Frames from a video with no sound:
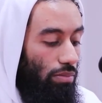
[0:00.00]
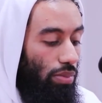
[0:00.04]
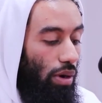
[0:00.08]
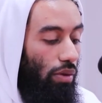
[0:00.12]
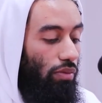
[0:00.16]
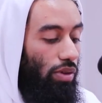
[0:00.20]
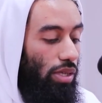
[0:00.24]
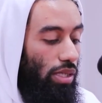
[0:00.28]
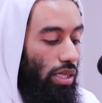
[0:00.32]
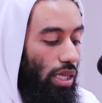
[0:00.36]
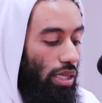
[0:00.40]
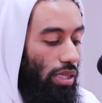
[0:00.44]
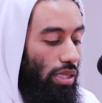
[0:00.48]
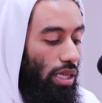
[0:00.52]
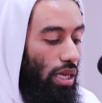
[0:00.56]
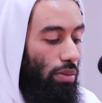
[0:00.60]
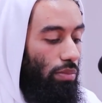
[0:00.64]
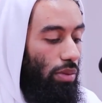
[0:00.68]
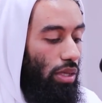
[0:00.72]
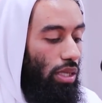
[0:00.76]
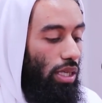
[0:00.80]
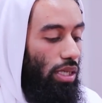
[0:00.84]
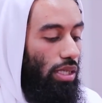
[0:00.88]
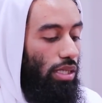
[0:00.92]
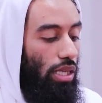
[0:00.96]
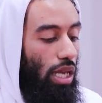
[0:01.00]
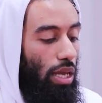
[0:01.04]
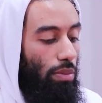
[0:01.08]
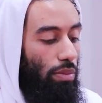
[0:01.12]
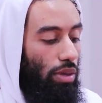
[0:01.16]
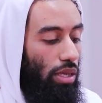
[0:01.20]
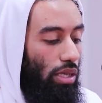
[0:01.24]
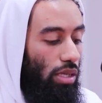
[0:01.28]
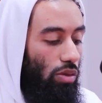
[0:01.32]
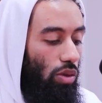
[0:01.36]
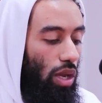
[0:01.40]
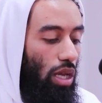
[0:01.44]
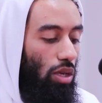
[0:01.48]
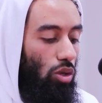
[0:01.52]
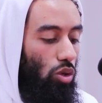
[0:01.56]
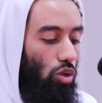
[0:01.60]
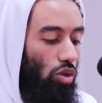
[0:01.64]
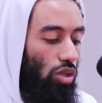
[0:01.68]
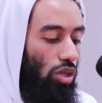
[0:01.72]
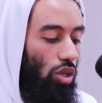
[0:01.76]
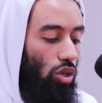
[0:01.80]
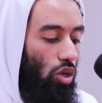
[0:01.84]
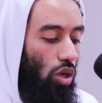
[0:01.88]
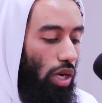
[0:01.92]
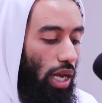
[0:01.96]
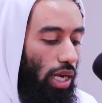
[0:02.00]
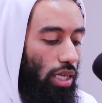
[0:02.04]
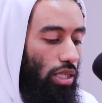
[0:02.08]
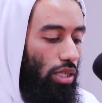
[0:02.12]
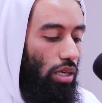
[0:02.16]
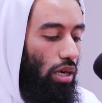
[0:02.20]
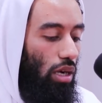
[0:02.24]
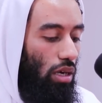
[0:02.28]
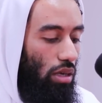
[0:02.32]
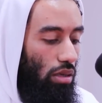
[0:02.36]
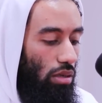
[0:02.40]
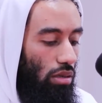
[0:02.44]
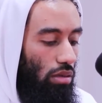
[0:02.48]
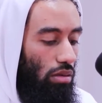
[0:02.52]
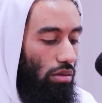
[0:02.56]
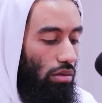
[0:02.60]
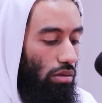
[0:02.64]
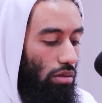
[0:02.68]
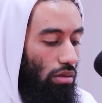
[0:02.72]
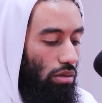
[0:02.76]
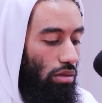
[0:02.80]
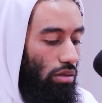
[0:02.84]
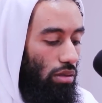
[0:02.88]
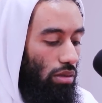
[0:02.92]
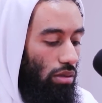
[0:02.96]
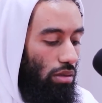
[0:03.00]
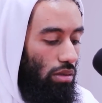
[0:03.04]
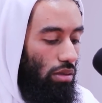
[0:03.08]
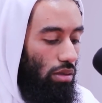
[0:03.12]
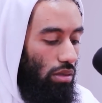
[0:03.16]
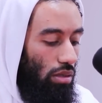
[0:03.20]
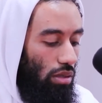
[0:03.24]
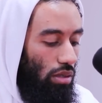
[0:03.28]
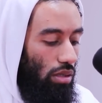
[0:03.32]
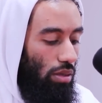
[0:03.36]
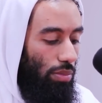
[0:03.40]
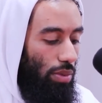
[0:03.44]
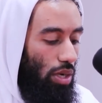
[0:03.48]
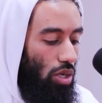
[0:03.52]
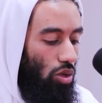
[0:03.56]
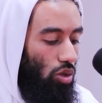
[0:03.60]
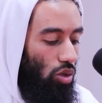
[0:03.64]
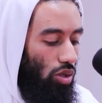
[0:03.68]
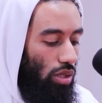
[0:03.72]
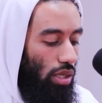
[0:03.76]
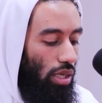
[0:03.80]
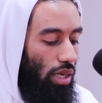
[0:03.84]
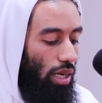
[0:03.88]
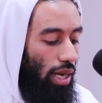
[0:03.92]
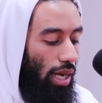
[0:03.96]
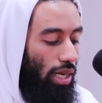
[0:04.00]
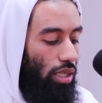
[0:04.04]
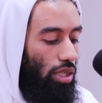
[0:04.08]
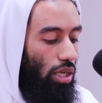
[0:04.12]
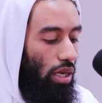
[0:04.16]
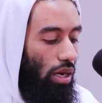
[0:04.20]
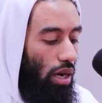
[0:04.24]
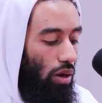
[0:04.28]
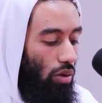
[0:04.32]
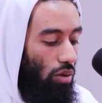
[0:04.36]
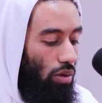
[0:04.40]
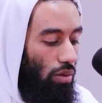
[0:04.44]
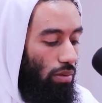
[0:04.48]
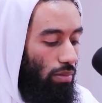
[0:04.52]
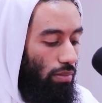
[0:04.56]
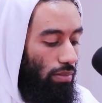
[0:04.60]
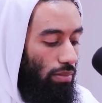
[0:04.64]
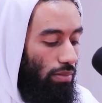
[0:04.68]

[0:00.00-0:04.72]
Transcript: Brothers, they send me these statements like, using your lecture. So I'm going to use in the lecture now.